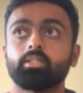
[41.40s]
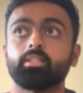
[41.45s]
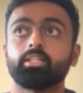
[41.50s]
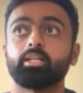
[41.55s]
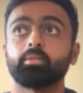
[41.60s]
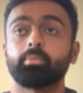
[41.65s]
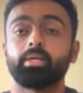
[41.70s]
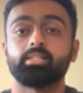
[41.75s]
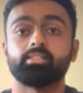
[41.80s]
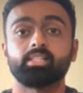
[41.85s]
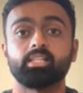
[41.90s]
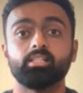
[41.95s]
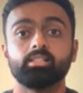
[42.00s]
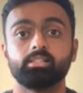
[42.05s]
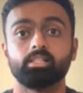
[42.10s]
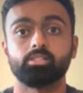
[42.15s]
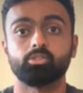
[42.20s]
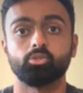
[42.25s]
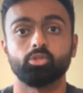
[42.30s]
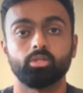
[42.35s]
that my
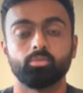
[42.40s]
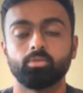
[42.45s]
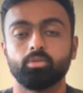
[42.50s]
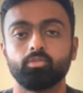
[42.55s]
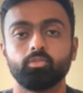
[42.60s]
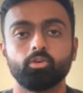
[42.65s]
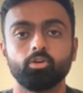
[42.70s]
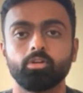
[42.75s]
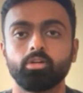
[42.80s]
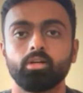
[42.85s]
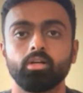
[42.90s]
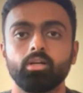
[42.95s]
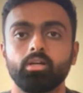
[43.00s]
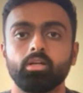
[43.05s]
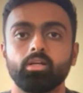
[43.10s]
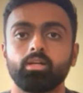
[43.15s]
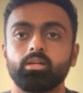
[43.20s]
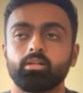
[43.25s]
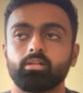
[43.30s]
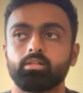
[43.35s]
skills are suitable for.
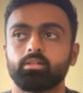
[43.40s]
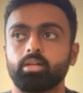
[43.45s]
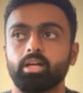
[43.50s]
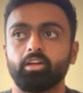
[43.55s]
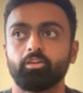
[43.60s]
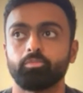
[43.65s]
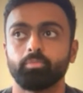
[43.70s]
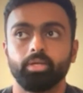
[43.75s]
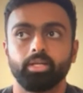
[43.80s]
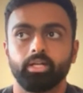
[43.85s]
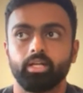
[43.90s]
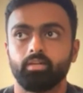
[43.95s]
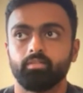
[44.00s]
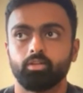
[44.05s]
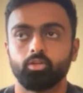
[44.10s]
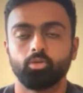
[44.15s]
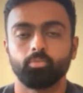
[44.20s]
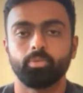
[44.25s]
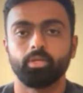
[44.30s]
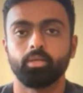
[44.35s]
Uh, I've been
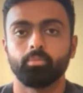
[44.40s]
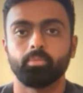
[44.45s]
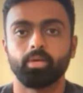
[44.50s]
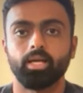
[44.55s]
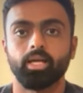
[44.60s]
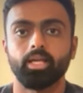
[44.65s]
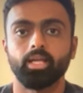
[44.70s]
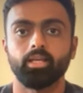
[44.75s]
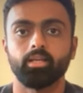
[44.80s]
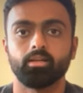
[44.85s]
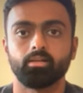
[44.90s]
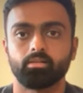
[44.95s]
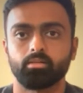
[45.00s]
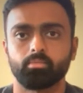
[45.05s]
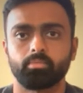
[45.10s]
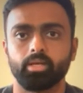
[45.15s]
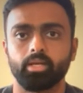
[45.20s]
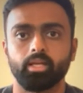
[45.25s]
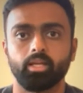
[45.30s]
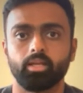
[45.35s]
developing my uh,
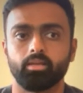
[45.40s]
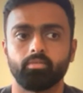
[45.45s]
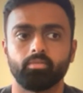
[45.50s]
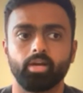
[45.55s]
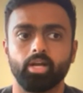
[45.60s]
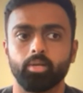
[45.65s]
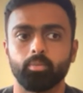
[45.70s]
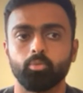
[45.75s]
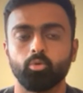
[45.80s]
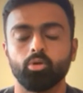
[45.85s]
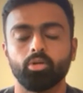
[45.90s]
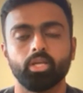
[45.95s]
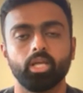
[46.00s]
my white-ball